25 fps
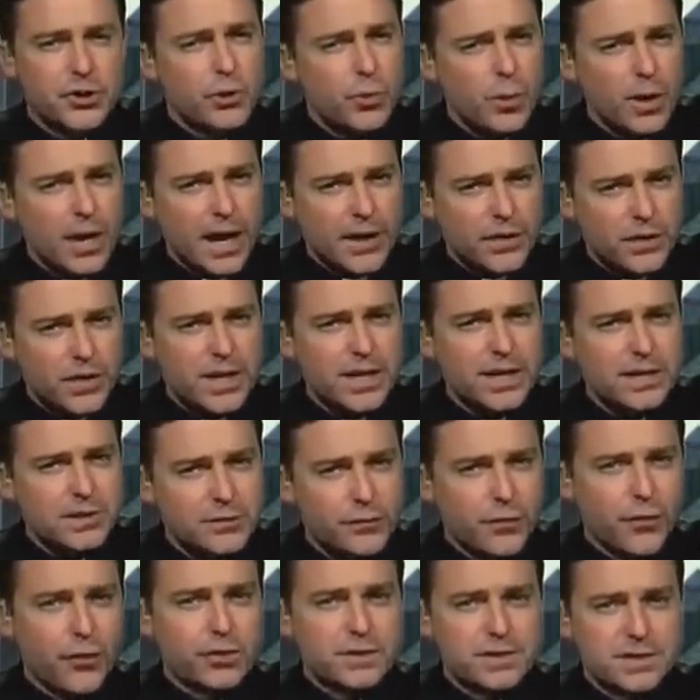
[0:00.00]
You know what? I think
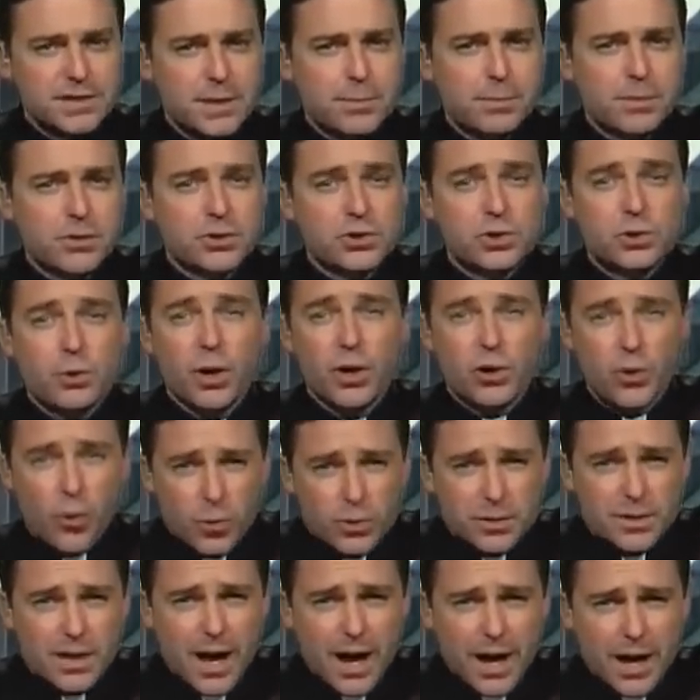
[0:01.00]
it's very similar to our
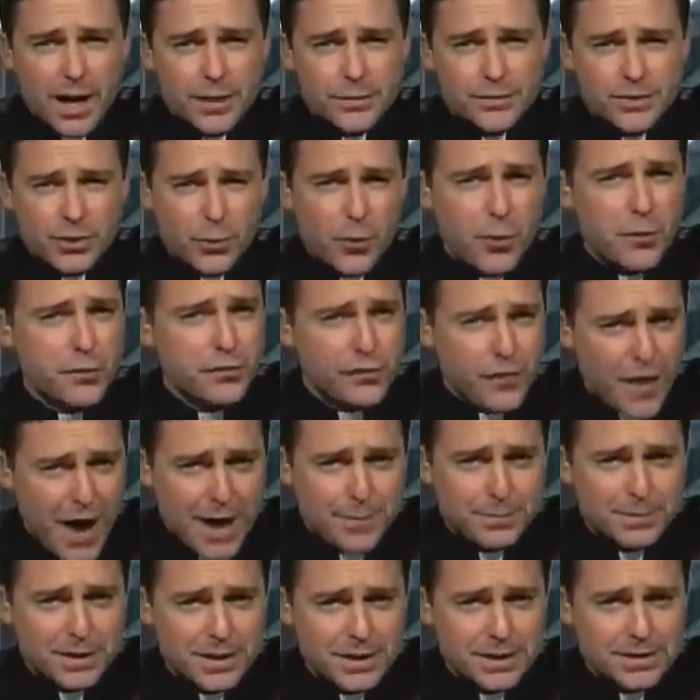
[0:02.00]
own lives, our own
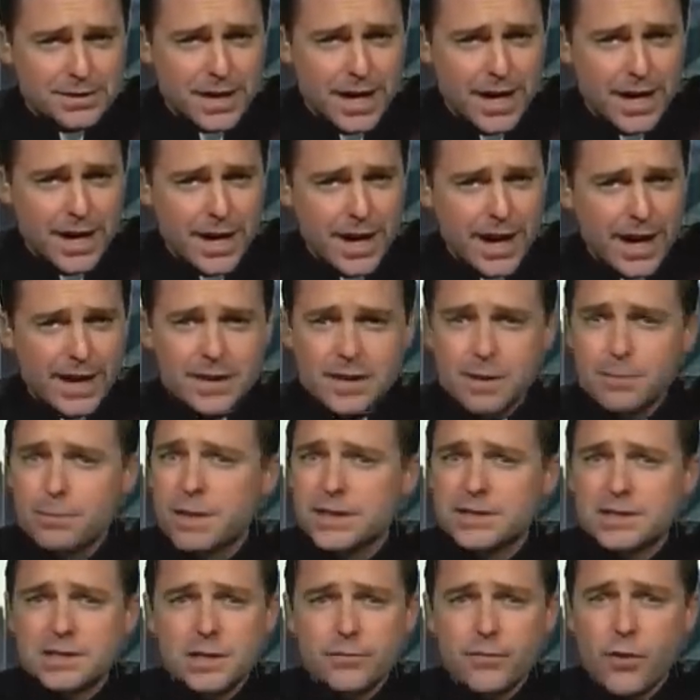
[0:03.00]
families, in the
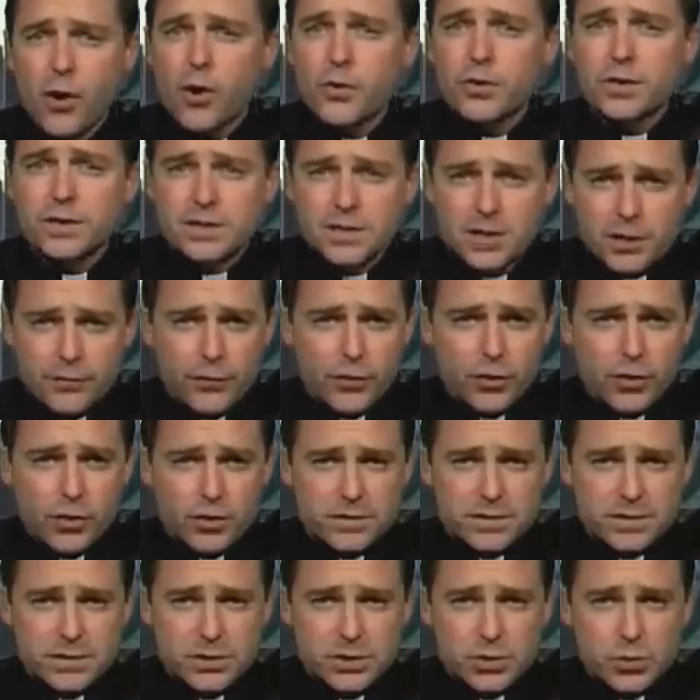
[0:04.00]
midst of all the
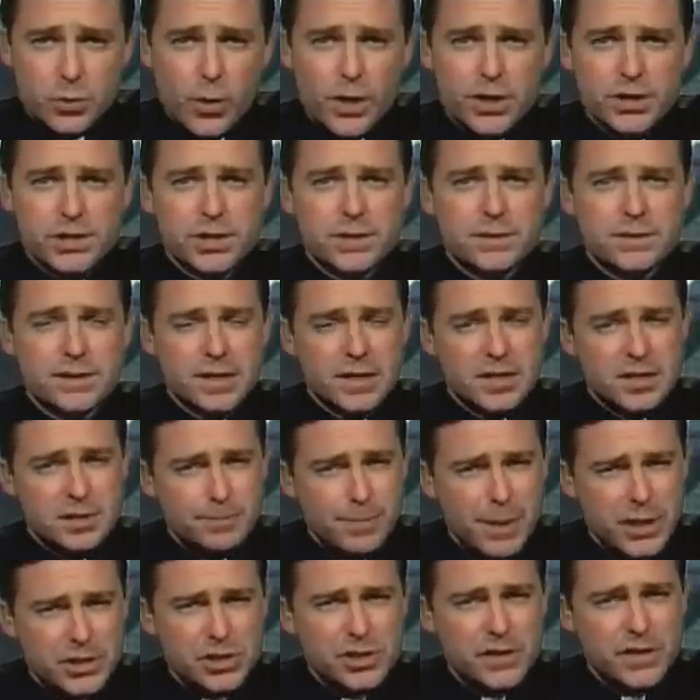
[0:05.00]
difficult situations,
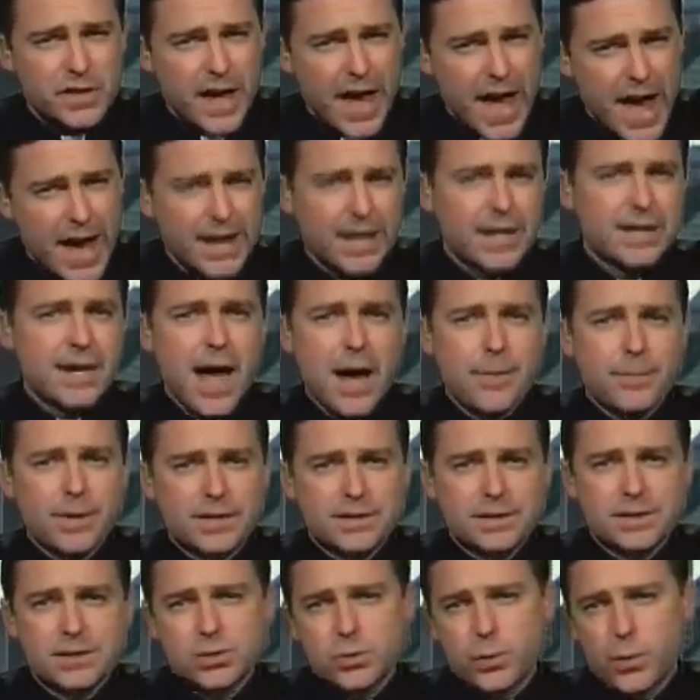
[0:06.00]
especially the
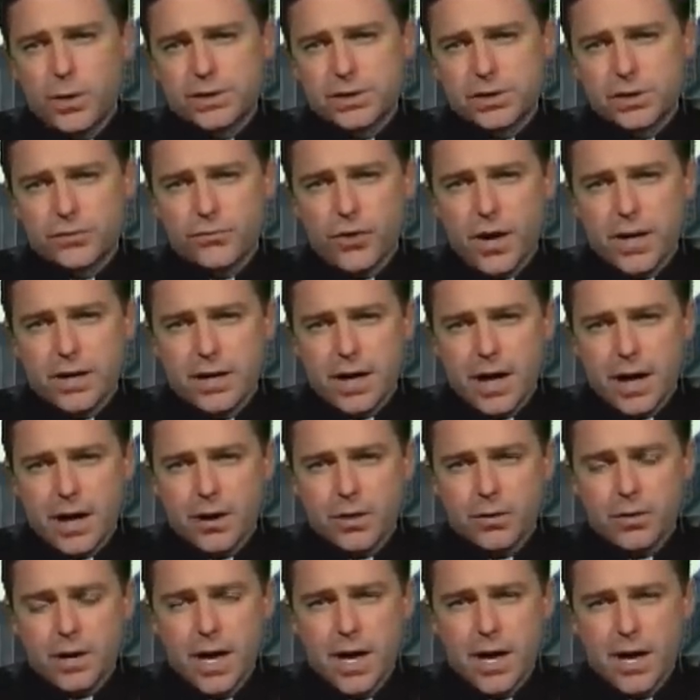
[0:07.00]
economic situation right
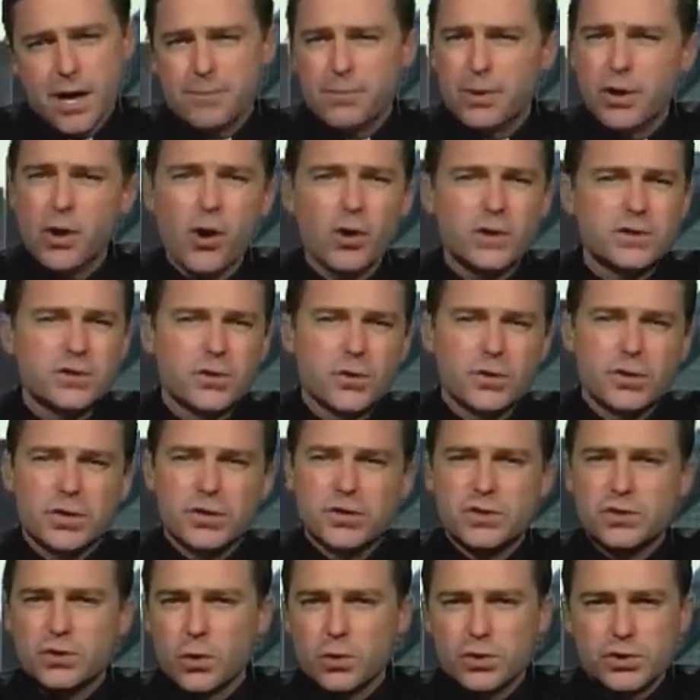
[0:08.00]
now, but also the
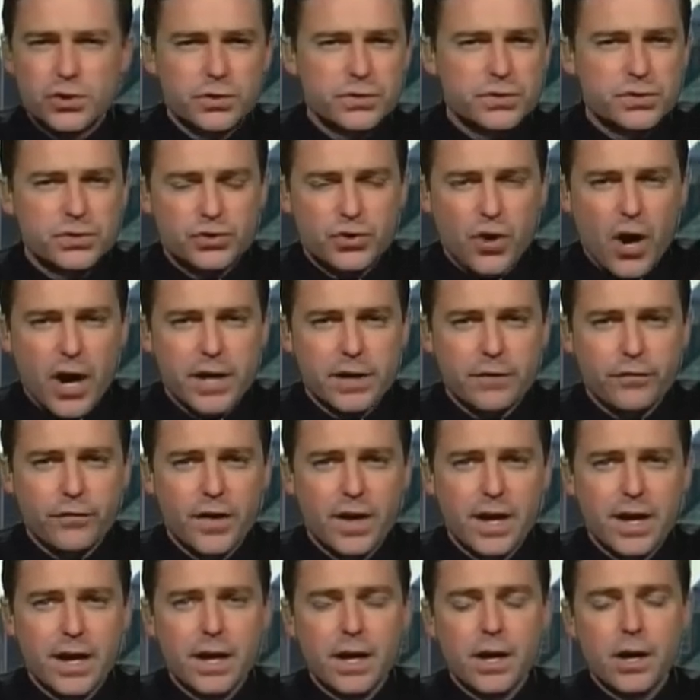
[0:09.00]
social strife
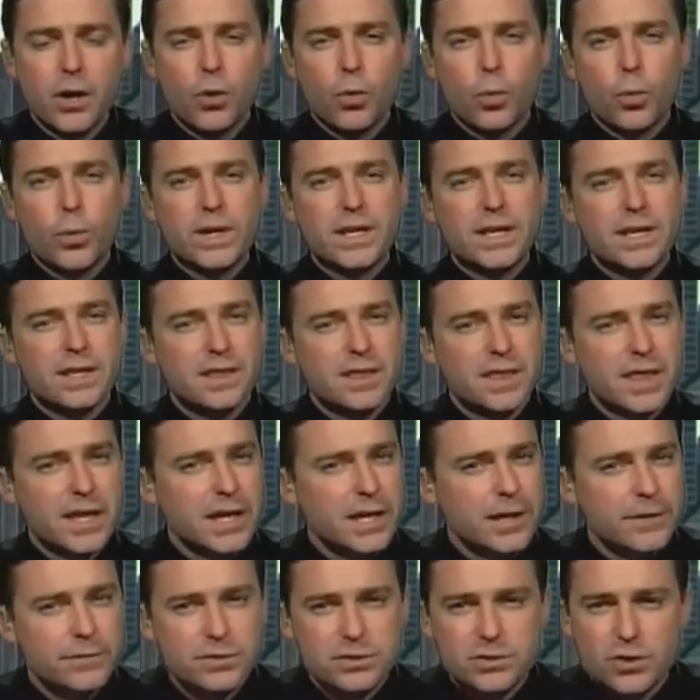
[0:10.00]
we can
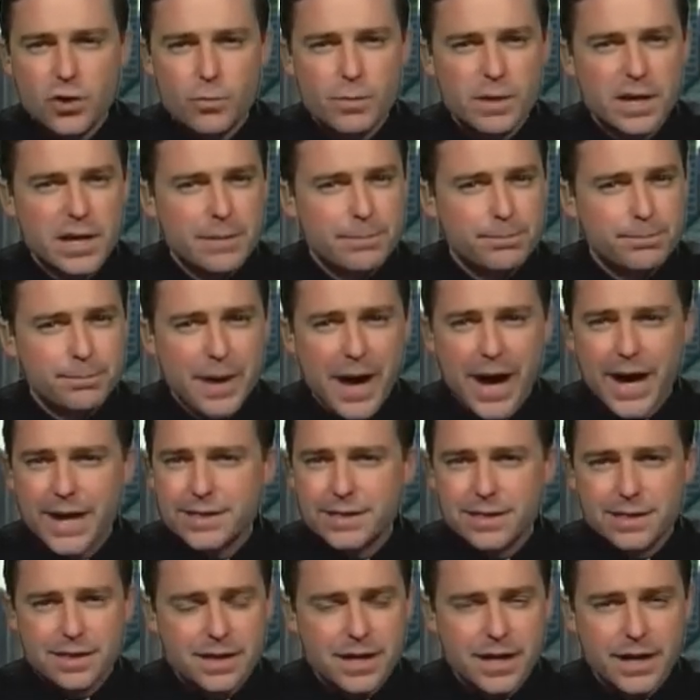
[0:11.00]
think of so many
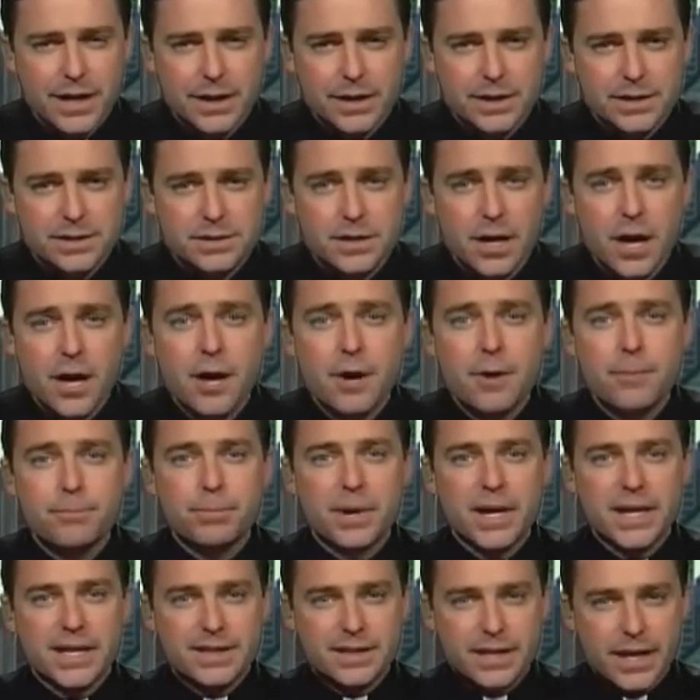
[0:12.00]
bad things,
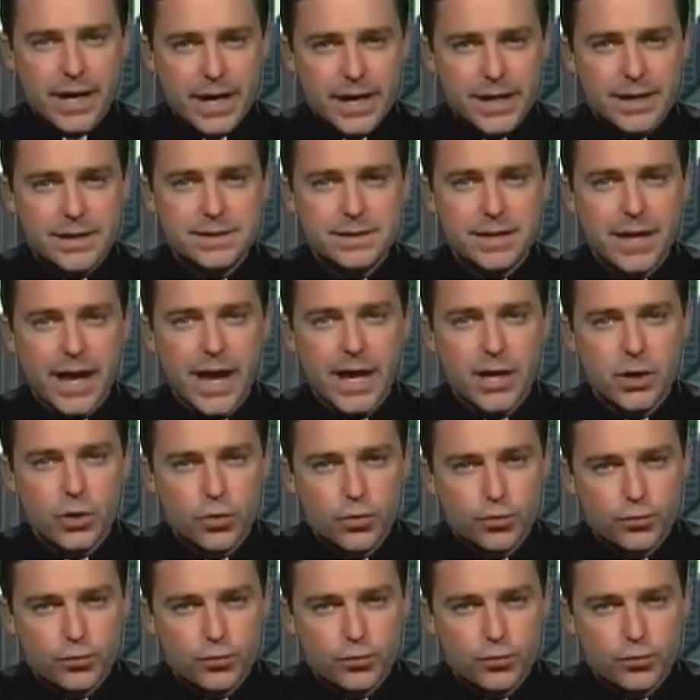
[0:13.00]
but it takes a